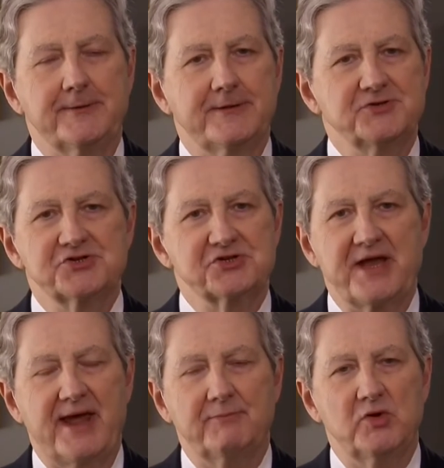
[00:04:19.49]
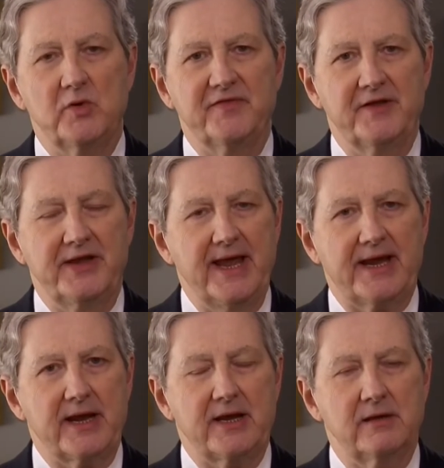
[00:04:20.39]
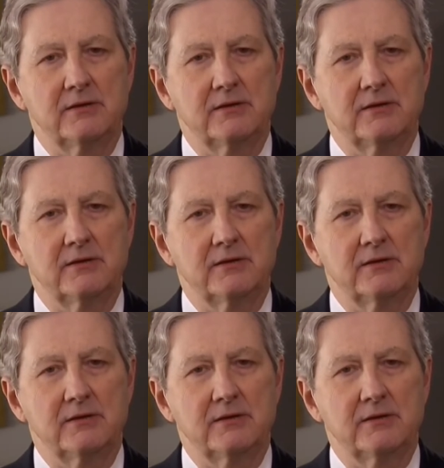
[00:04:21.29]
they just stab you in the neck.